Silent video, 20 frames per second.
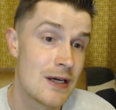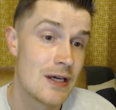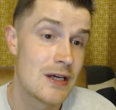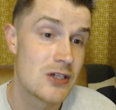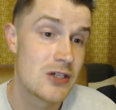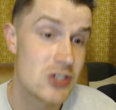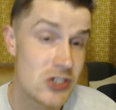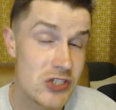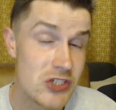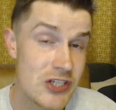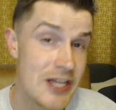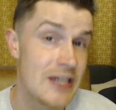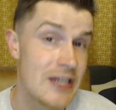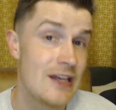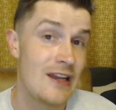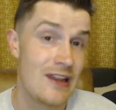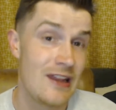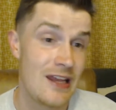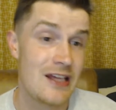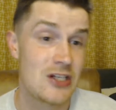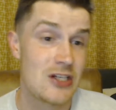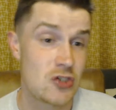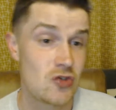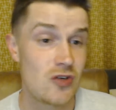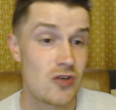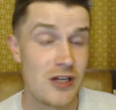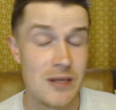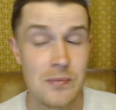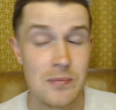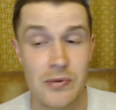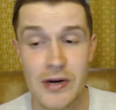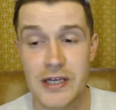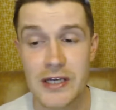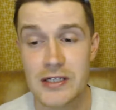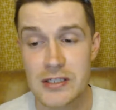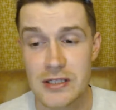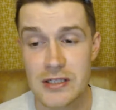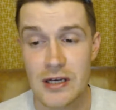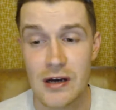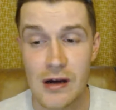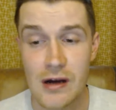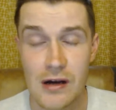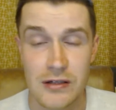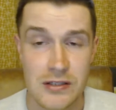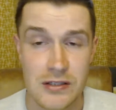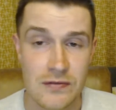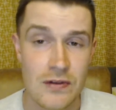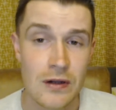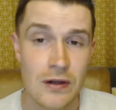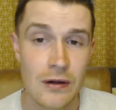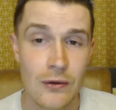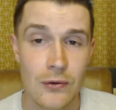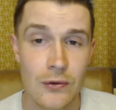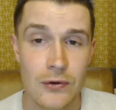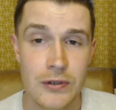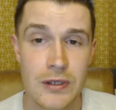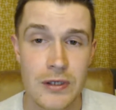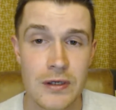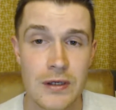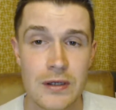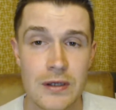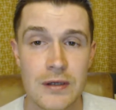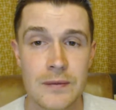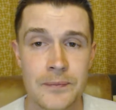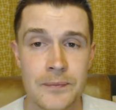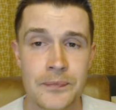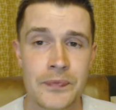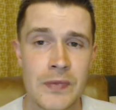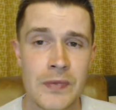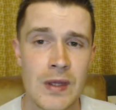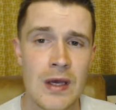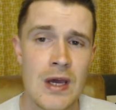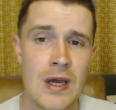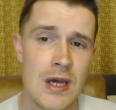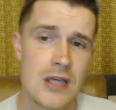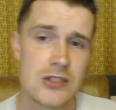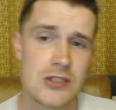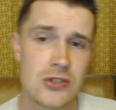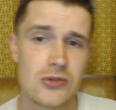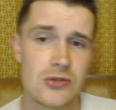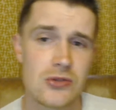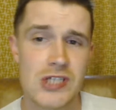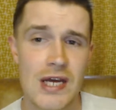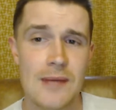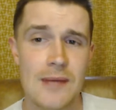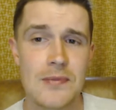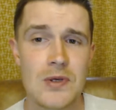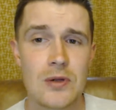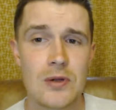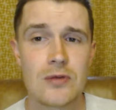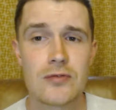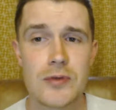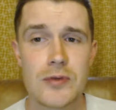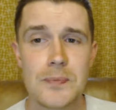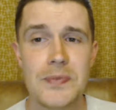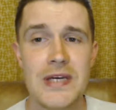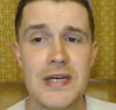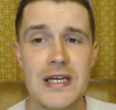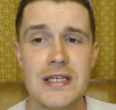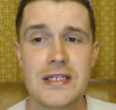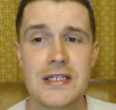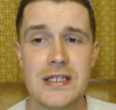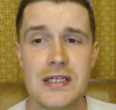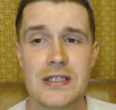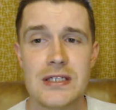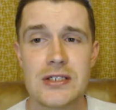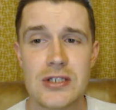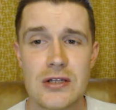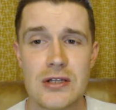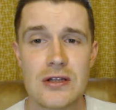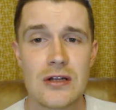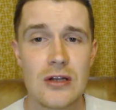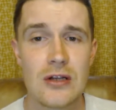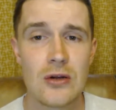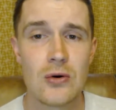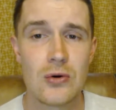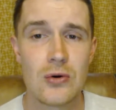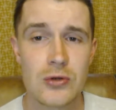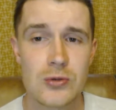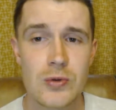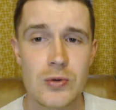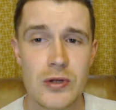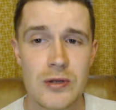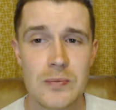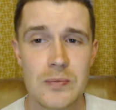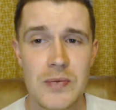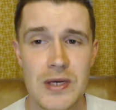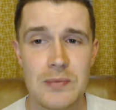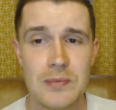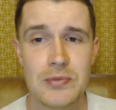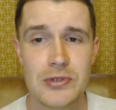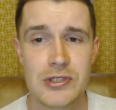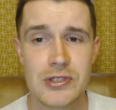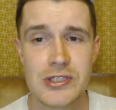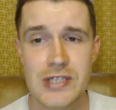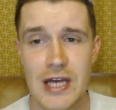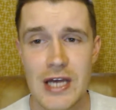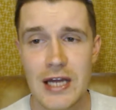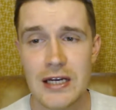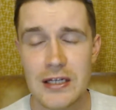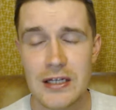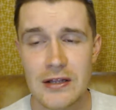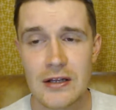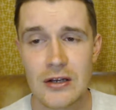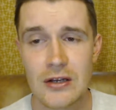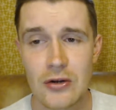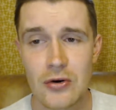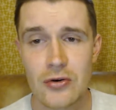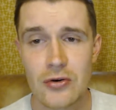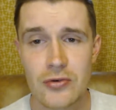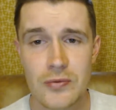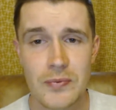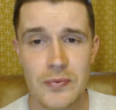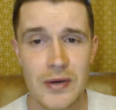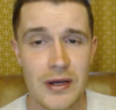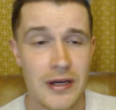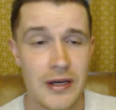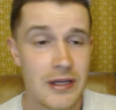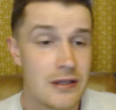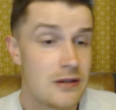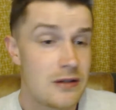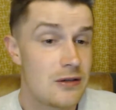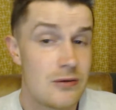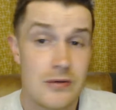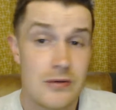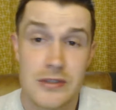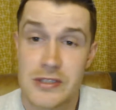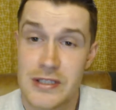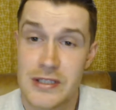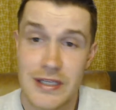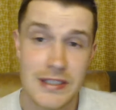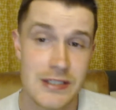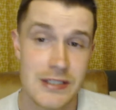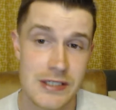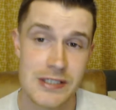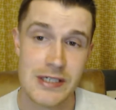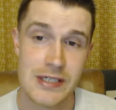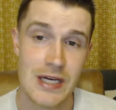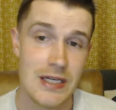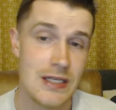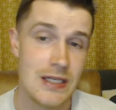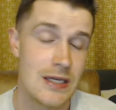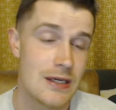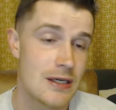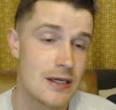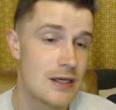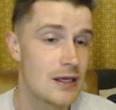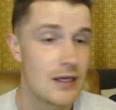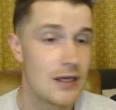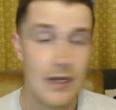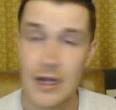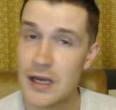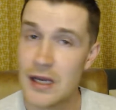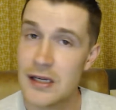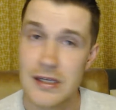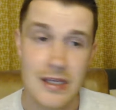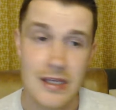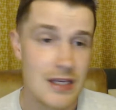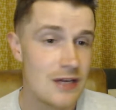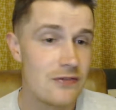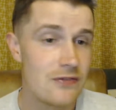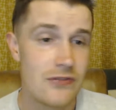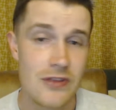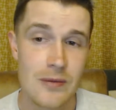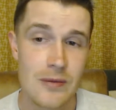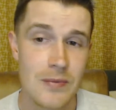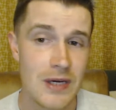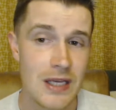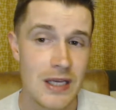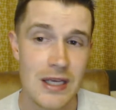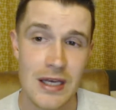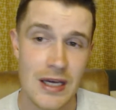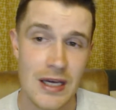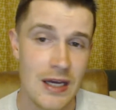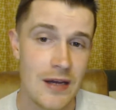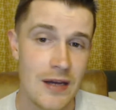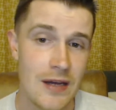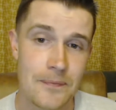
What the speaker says: Sin literally breaks the heart of the Lord. So Samuel repeated to the Lord what the people said, and the Lord replied, do as they say, and give them a king.